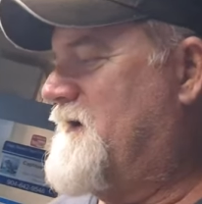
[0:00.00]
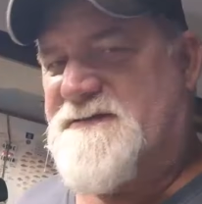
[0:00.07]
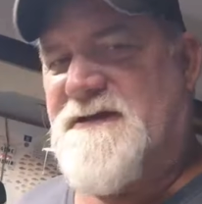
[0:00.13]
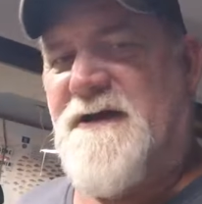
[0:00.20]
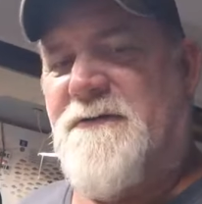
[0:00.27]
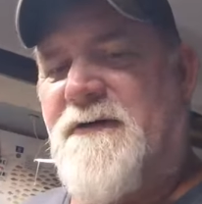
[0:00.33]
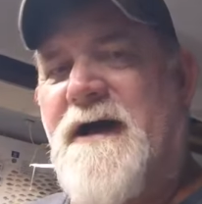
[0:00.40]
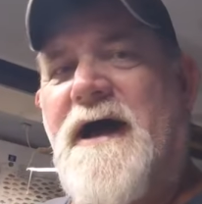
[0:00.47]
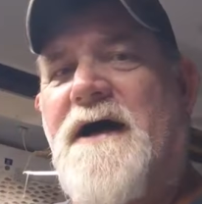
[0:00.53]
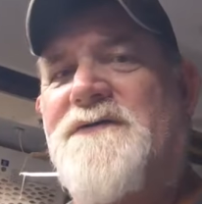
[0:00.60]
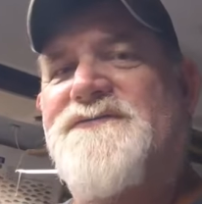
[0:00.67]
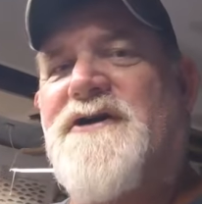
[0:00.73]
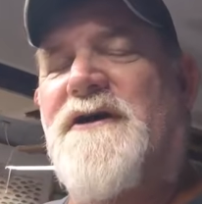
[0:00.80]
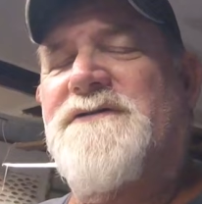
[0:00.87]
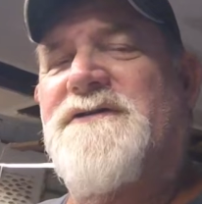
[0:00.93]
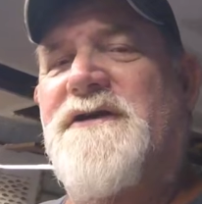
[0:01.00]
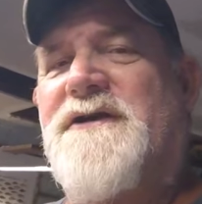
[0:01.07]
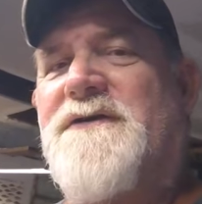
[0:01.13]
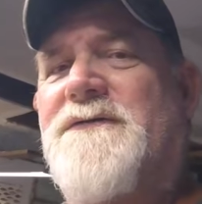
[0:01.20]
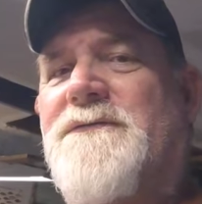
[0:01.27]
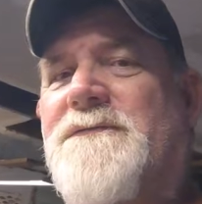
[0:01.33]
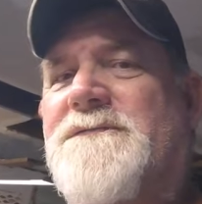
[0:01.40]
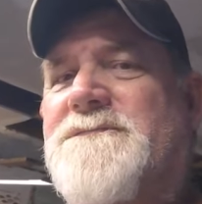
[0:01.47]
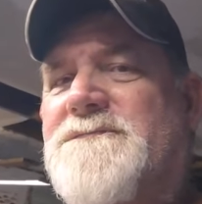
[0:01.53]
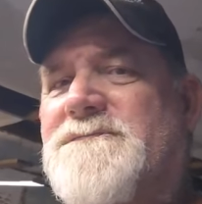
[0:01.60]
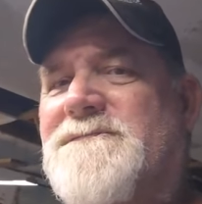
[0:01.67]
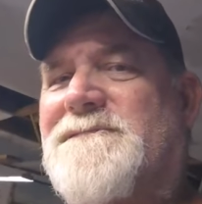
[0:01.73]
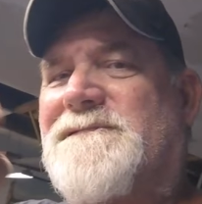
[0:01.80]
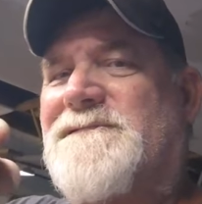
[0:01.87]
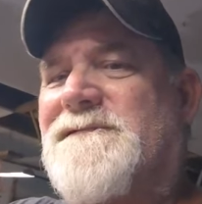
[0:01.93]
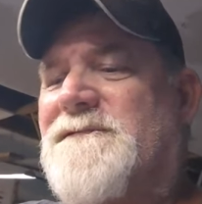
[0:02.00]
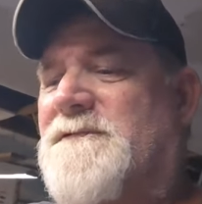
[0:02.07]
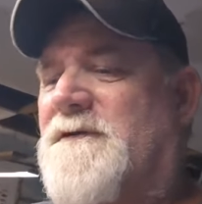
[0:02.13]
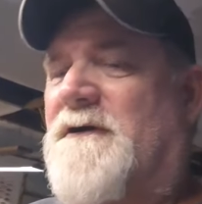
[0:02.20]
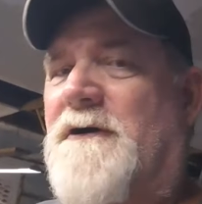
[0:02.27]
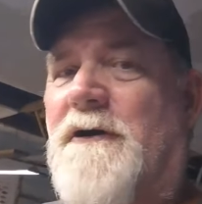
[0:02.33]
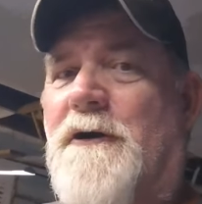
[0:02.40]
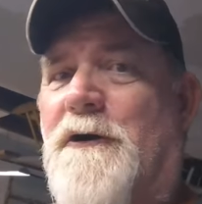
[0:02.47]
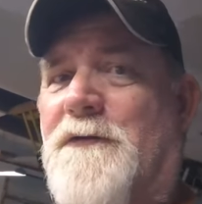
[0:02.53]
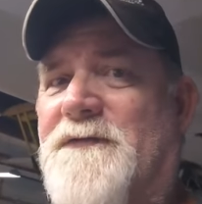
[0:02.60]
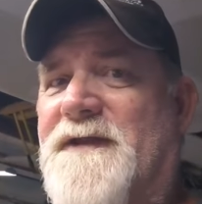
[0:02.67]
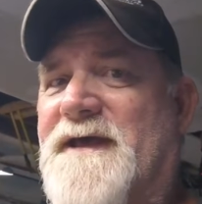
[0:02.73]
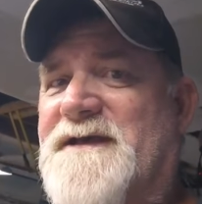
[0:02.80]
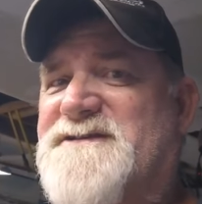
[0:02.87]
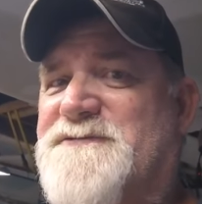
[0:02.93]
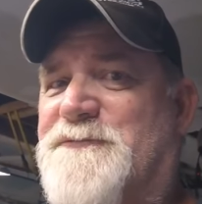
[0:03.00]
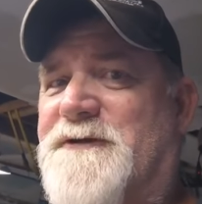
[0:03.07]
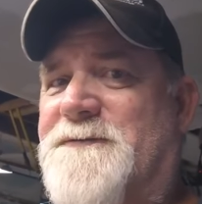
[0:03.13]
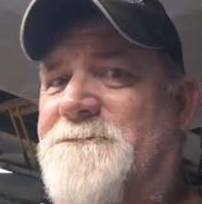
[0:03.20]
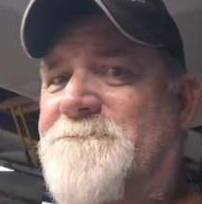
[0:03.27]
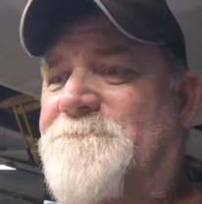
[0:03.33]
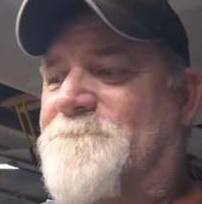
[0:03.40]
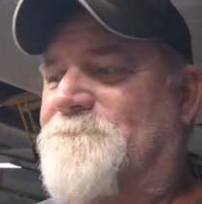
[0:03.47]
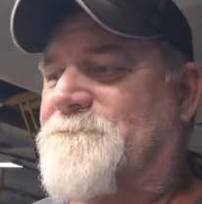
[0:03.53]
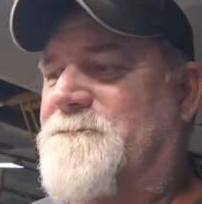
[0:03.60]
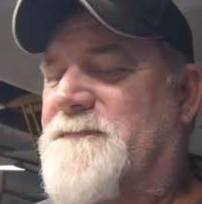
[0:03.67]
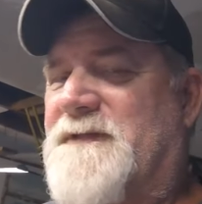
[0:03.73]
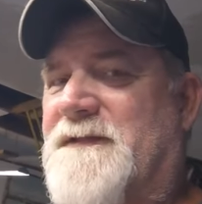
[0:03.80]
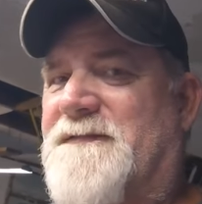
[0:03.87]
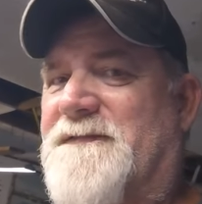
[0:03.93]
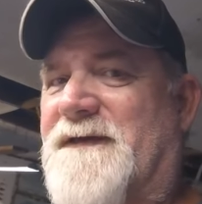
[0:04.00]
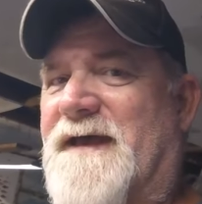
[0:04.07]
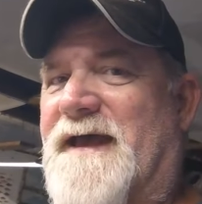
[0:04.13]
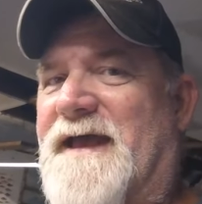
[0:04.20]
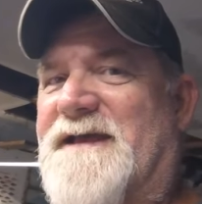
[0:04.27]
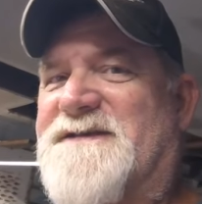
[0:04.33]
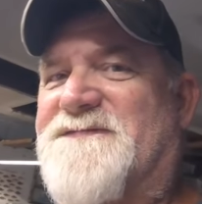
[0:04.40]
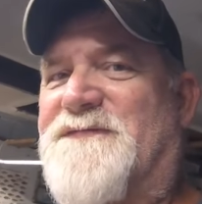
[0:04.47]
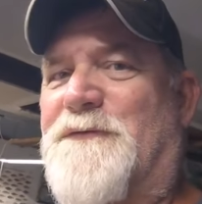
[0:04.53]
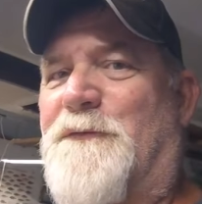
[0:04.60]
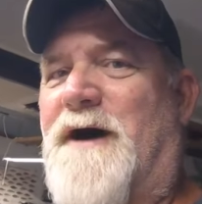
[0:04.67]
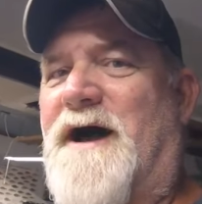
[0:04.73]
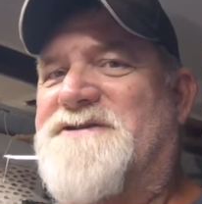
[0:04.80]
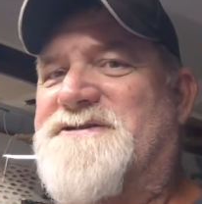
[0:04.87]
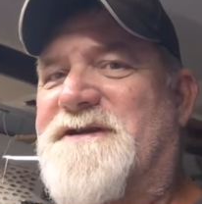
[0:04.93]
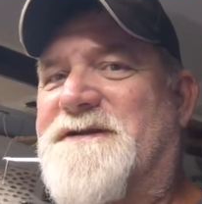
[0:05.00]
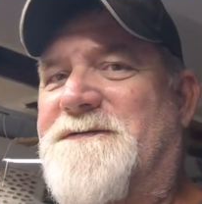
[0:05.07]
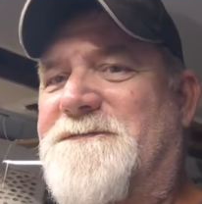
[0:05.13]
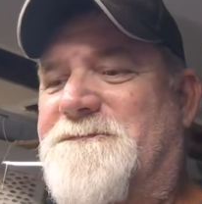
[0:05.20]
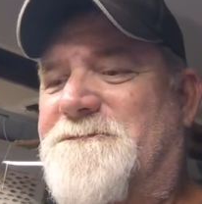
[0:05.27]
So I'll talk to you on the next one. Thanks for watching.